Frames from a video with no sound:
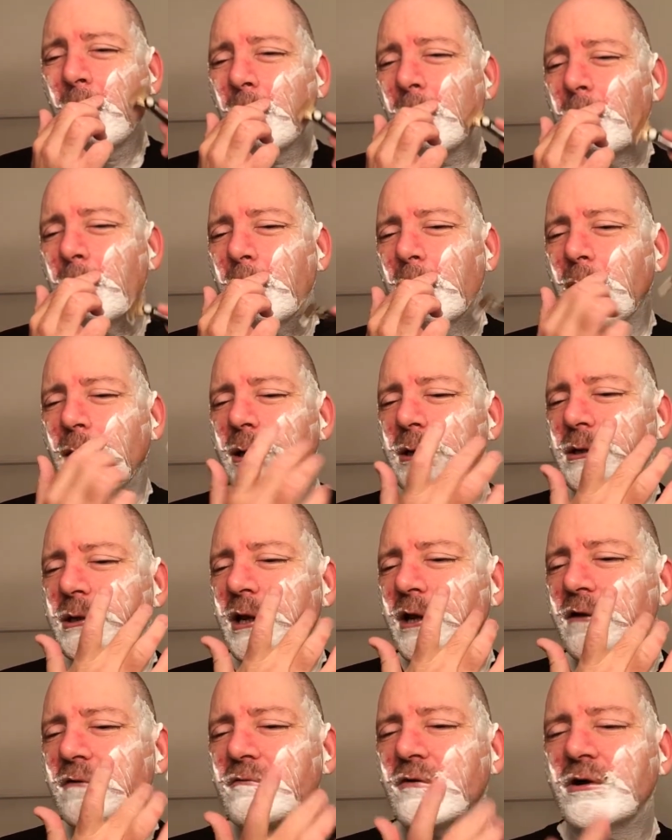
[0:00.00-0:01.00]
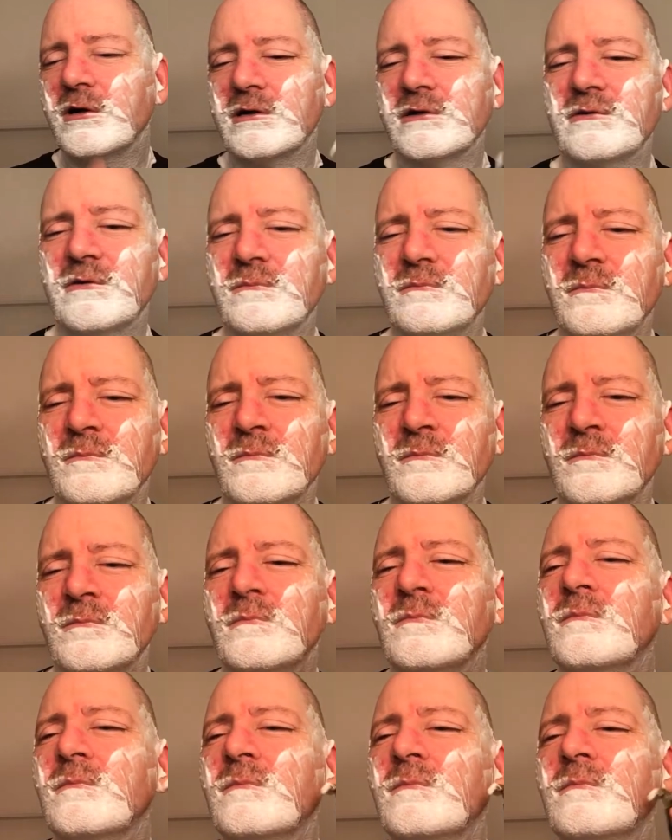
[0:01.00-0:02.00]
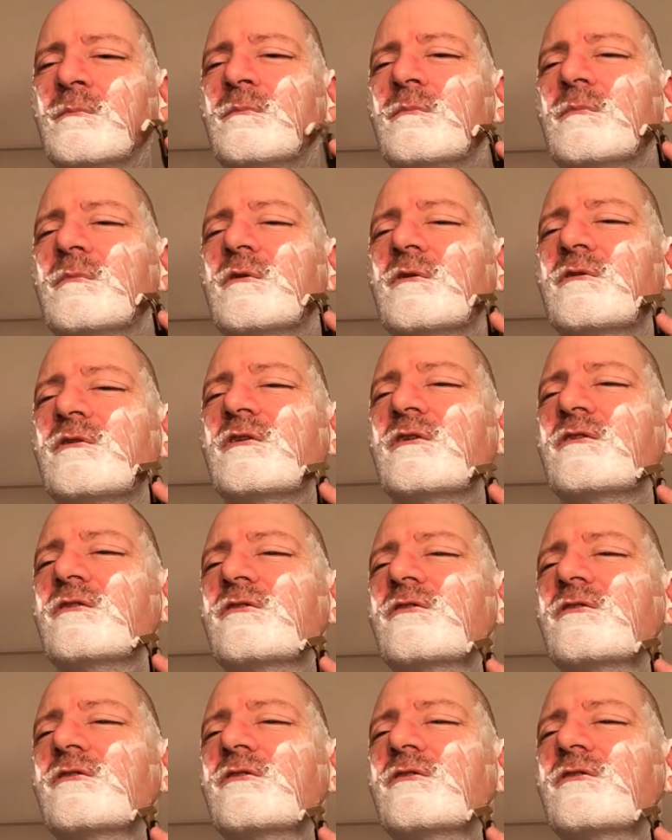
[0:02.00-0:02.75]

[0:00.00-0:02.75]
The K Shave Worx. The scent